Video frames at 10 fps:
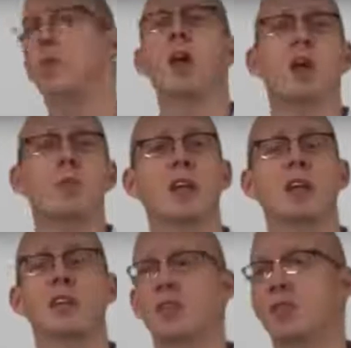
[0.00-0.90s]
Abraham
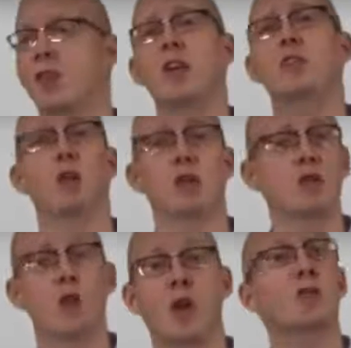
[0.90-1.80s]
Lincoln's Gettysburg
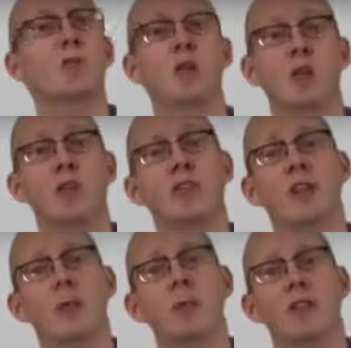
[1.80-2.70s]
Address would be a good
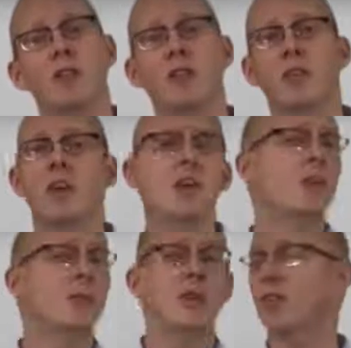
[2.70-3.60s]
example of this.
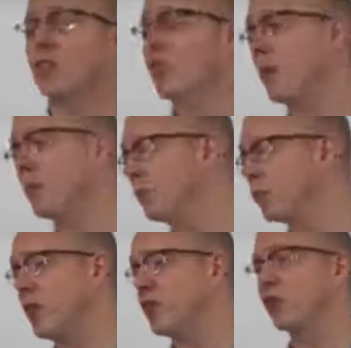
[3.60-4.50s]
And some
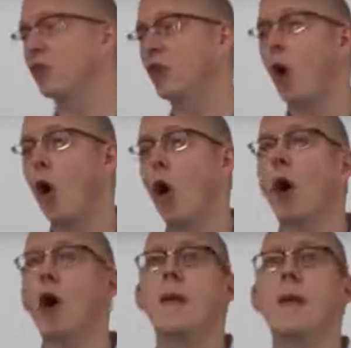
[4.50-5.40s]
speeches
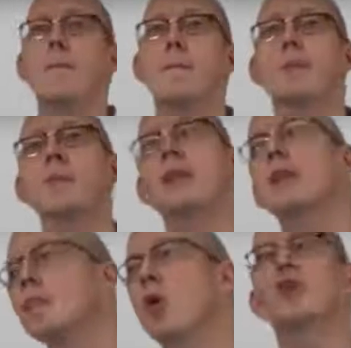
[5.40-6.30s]
are
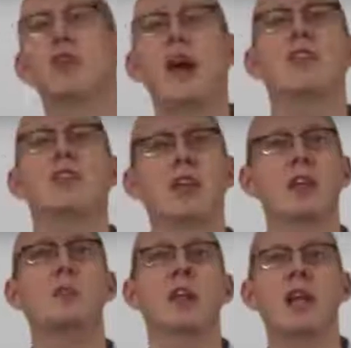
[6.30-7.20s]
more
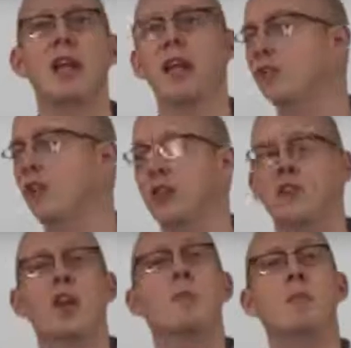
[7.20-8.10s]
stylistically plain, so
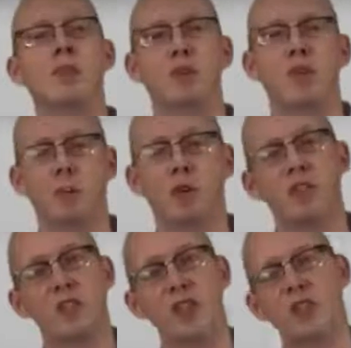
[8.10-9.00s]
let's say a business
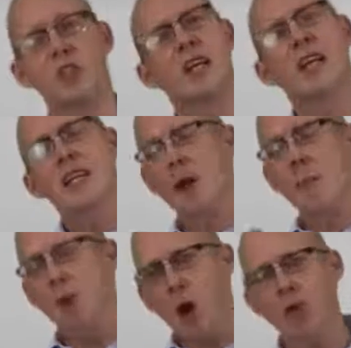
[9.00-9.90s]
presentation.
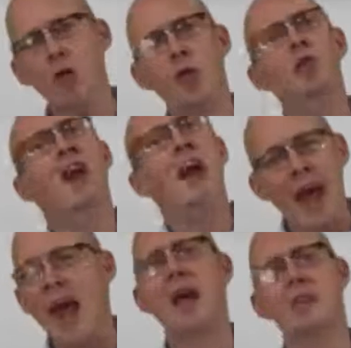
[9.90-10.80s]
Yet both of those
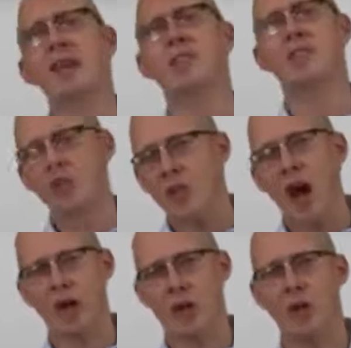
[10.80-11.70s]
have a
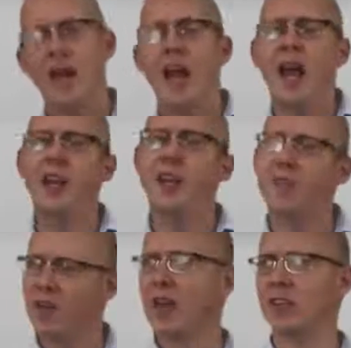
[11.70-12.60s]
style. And in
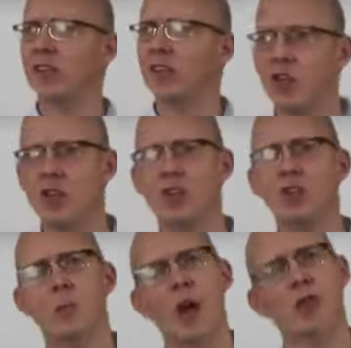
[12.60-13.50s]
fact, the
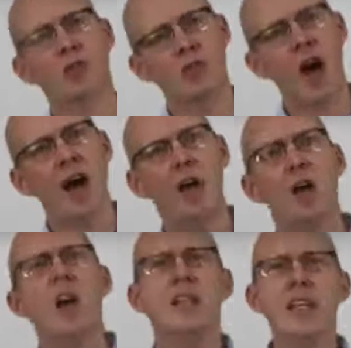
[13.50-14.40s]
decisions about
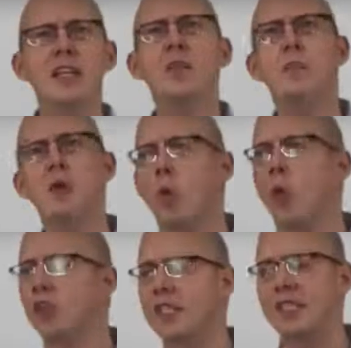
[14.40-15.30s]
style need to be
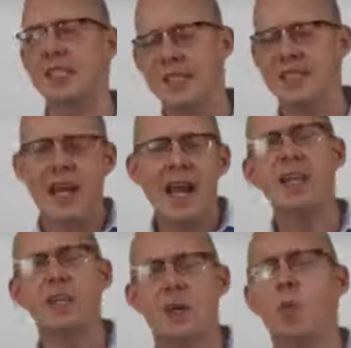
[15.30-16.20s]
worked in
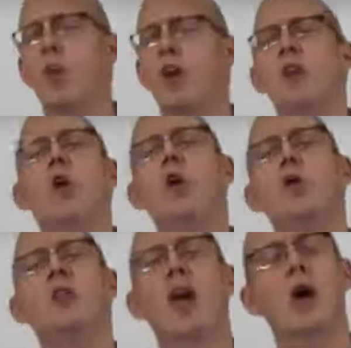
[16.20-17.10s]
tandem with
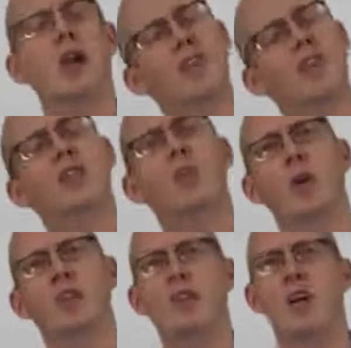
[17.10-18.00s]
who that audience is and
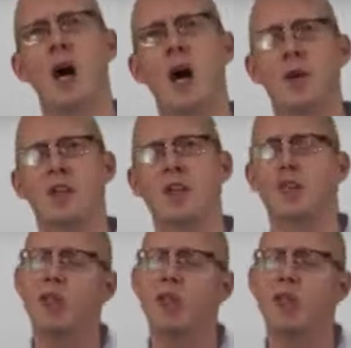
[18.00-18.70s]
what that topic is.